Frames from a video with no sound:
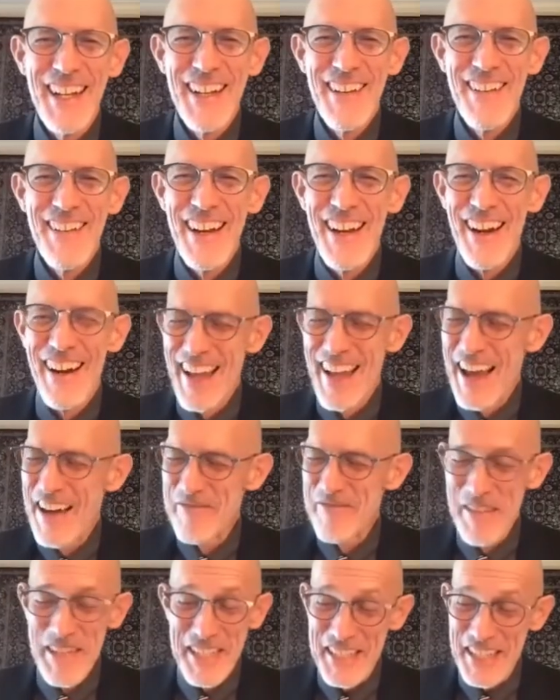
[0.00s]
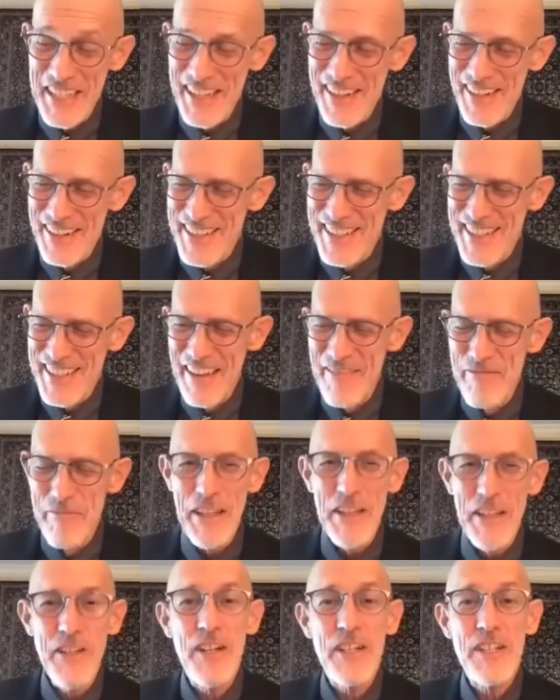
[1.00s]
We don't have mosquitoes then,
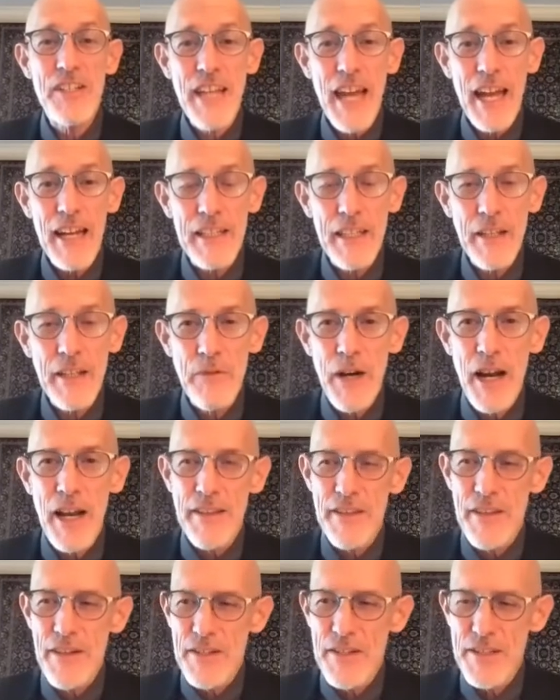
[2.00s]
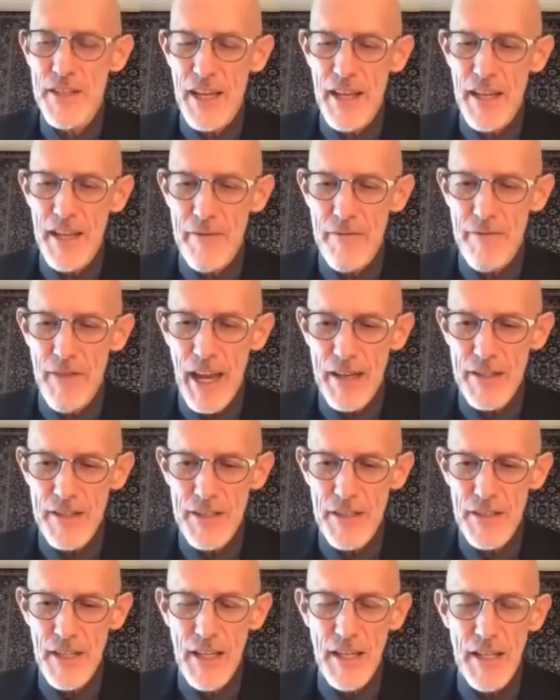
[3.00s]
but you're exactly right. There's a
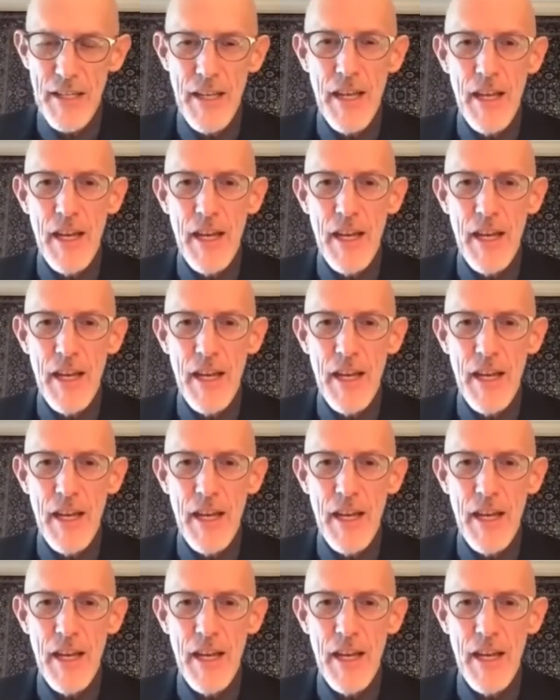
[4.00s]
vaccine